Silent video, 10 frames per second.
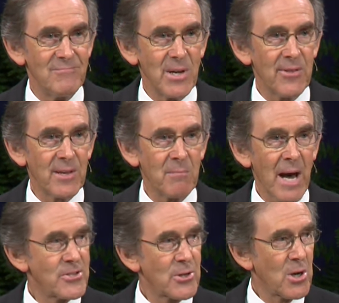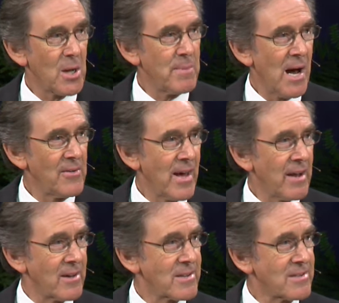Nothing magical about
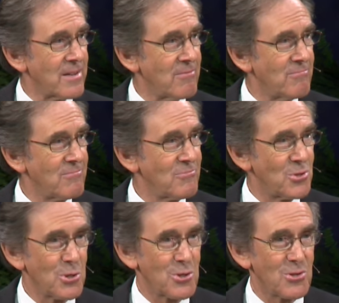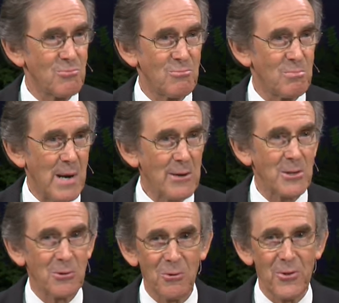that, is there? Just
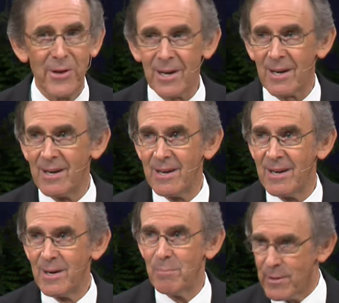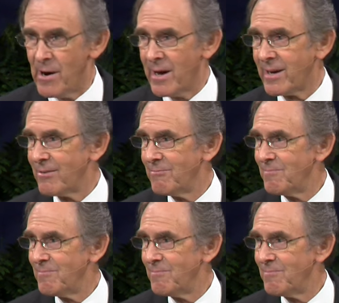practical thing. Pray.